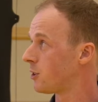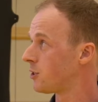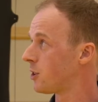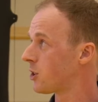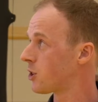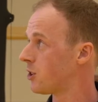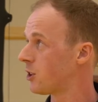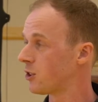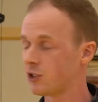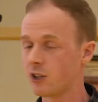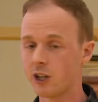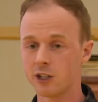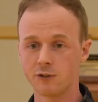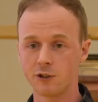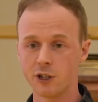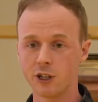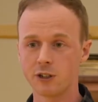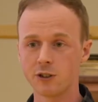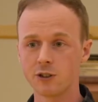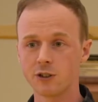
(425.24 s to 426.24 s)
the partitioning side
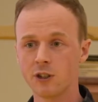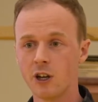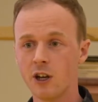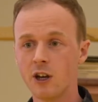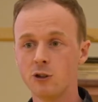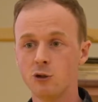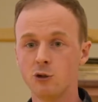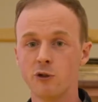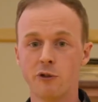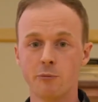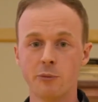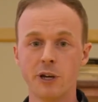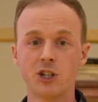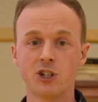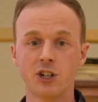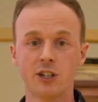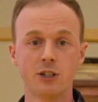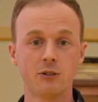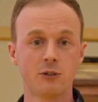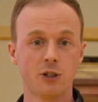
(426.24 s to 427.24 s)
of things. You've
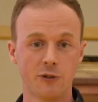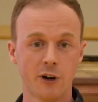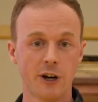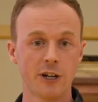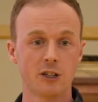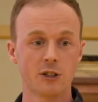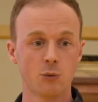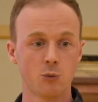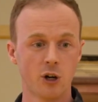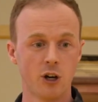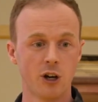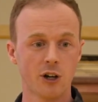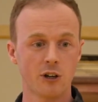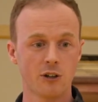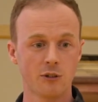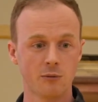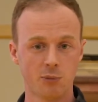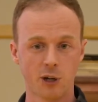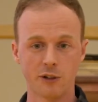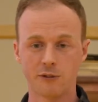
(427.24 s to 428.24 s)
immediately divided the
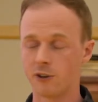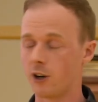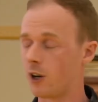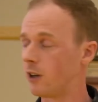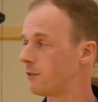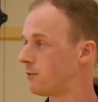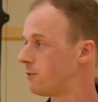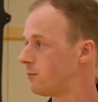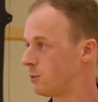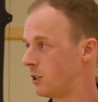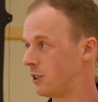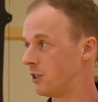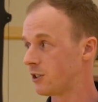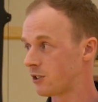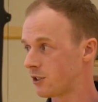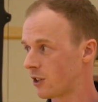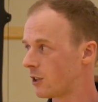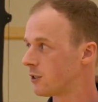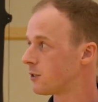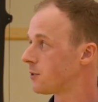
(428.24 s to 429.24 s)
work by 5 in
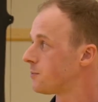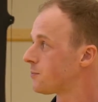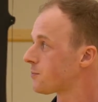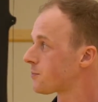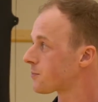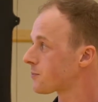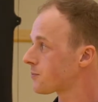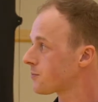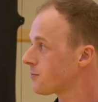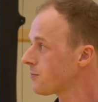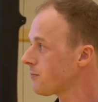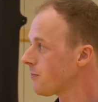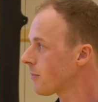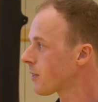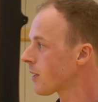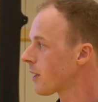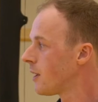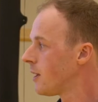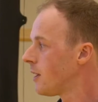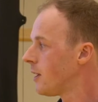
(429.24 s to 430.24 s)
this case.
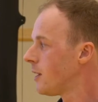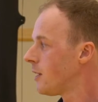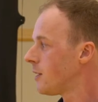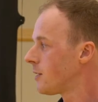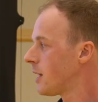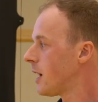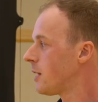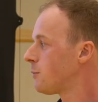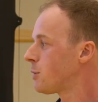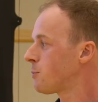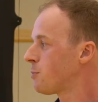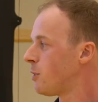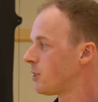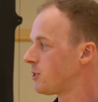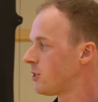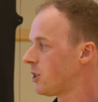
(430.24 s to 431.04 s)
Then with